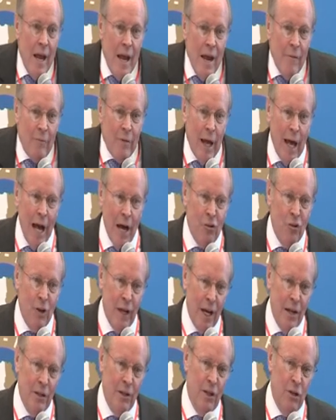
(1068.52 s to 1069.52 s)
If they
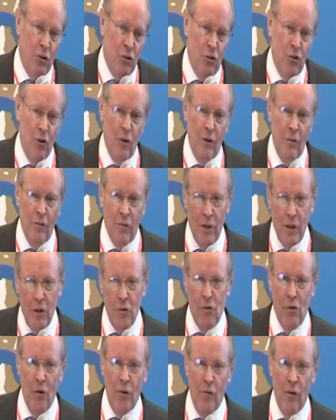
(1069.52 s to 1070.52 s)
actually had the insurance, and the
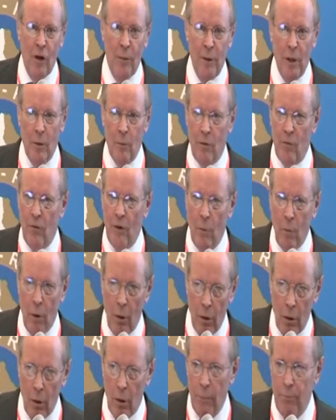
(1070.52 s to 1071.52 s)
insurance company would say,
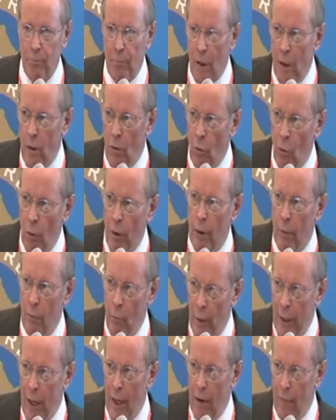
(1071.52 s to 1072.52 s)
well, look,
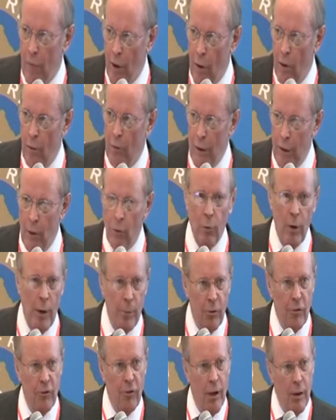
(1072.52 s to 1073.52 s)
we have our legal
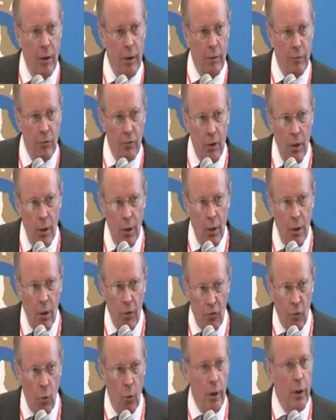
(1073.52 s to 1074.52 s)
representatives,
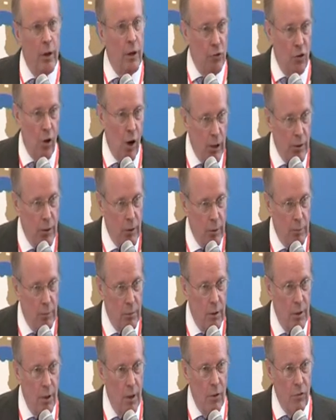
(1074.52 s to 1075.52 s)
so we're going to talk to them.
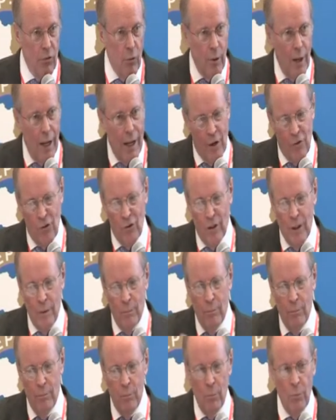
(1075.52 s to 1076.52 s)
So it actually
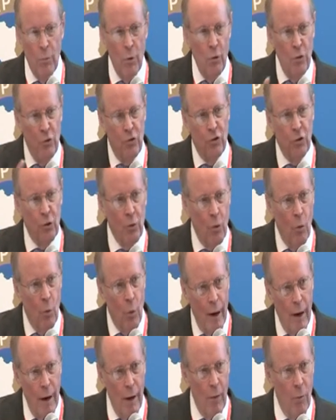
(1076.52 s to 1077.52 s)
moves you
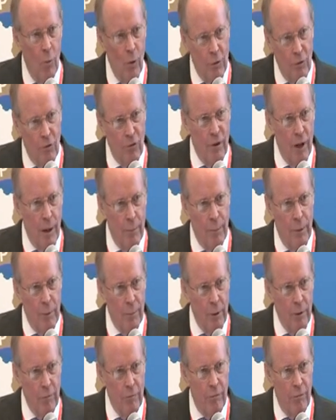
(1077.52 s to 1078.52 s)
away one step a
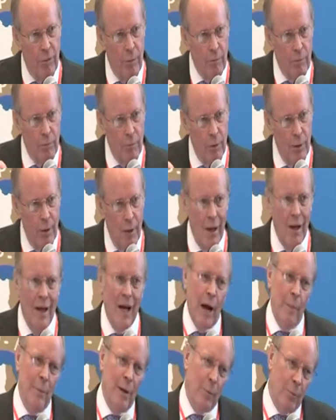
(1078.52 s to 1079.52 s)
bit from,
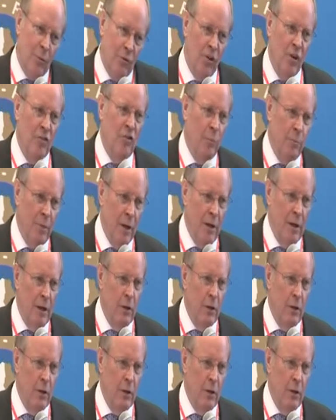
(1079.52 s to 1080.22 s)
I mean, it was such a big